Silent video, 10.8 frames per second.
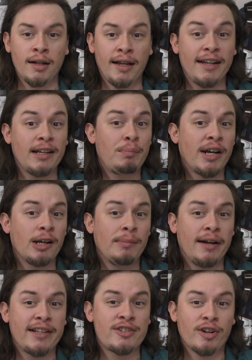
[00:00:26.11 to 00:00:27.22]
And
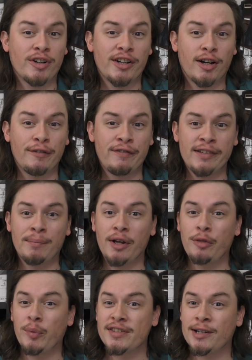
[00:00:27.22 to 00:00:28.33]
Paramount is starting off the
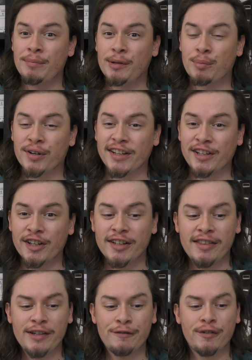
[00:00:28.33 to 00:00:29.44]
month with something pretty
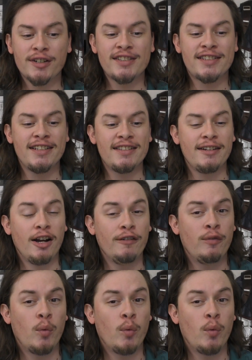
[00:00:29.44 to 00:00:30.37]
good. The first season of